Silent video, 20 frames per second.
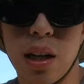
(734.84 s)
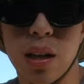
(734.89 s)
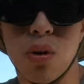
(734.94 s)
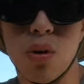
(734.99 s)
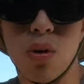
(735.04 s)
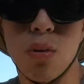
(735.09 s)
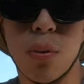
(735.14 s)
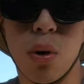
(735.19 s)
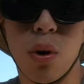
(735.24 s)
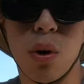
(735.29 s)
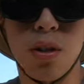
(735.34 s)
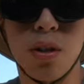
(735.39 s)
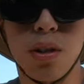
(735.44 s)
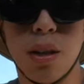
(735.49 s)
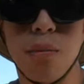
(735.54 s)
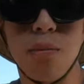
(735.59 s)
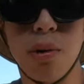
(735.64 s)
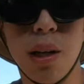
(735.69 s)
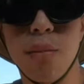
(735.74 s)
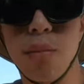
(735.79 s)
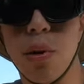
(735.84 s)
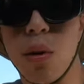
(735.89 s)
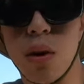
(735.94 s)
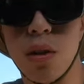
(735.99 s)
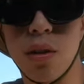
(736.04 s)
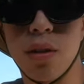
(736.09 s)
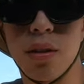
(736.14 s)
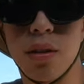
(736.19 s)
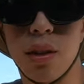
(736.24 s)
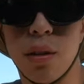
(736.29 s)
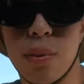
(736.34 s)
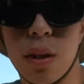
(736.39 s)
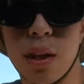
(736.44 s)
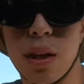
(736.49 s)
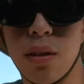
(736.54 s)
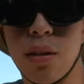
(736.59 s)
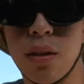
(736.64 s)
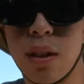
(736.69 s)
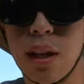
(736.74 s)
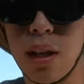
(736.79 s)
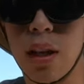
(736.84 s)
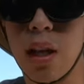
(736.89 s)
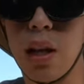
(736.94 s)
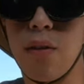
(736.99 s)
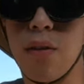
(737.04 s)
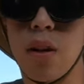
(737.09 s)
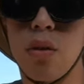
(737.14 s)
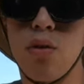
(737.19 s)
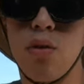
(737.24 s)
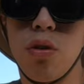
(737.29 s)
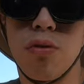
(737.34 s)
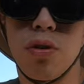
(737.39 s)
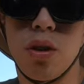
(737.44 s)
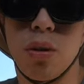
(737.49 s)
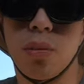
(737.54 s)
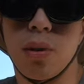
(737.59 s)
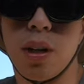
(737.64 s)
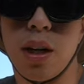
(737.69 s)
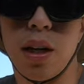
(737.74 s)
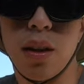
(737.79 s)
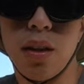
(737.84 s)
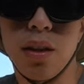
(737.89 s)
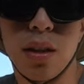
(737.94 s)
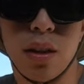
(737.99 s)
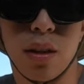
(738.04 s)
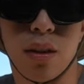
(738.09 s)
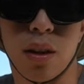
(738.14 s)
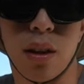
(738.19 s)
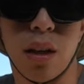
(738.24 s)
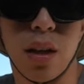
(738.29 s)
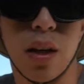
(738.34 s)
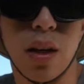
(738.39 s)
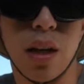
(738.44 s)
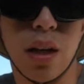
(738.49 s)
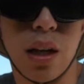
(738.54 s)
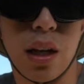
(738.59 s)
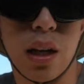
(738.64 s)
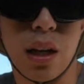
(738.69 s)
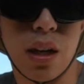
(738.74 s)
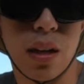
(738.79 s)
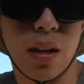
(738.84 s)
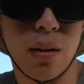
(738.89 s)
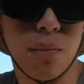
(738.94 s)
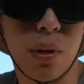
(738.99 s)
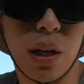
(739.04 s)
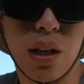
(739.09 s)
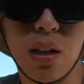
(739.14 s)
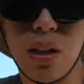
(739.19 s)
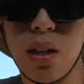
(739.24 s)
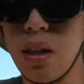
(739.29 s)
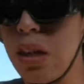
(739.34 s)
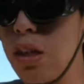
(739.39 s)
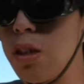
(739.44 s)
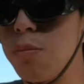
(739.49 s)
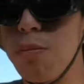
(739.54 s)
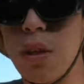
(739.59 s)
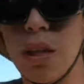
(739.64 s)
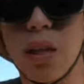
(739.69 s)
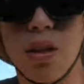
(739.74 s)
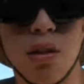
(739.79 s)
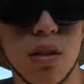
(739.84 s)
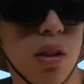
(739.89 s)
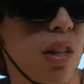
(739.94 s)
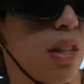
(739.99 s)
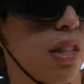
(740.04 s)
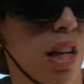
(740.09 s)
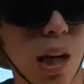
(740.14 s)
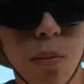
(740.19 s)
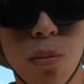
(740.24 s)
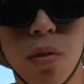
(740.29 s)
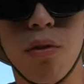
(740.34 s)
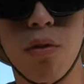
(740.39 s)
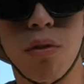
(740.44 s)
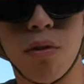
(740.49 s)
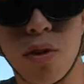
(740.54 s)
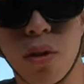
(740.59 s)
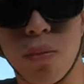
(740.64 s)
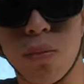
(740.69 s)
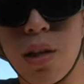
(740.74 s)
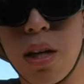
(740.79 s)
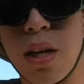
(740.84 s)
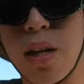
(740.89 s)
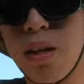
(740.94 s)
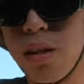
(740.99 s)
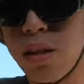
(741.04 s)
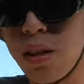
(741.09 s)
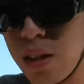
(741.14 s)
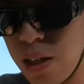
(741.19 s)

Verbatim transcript: good points and bad points about having a rooftop tent, and partly it is because of the type of rooftop tent,